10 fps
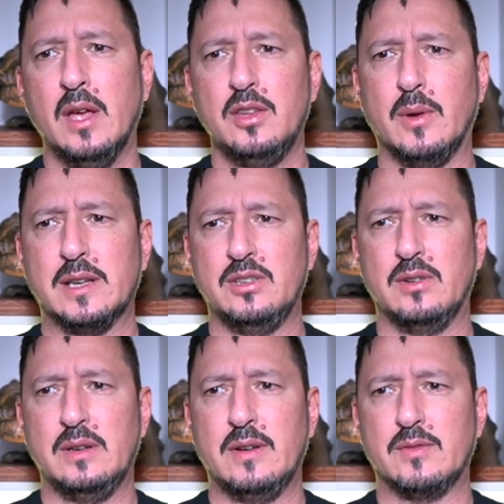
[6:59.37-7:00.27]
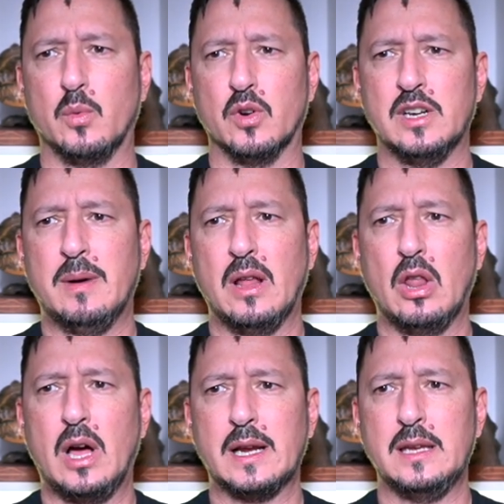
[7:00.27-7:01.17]
you actually don't even have to worry about
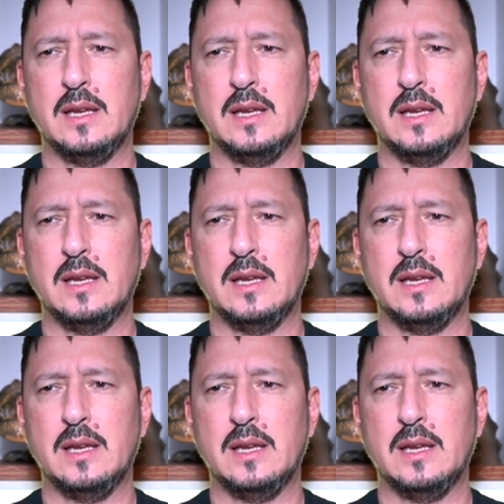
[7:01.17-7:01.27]
locking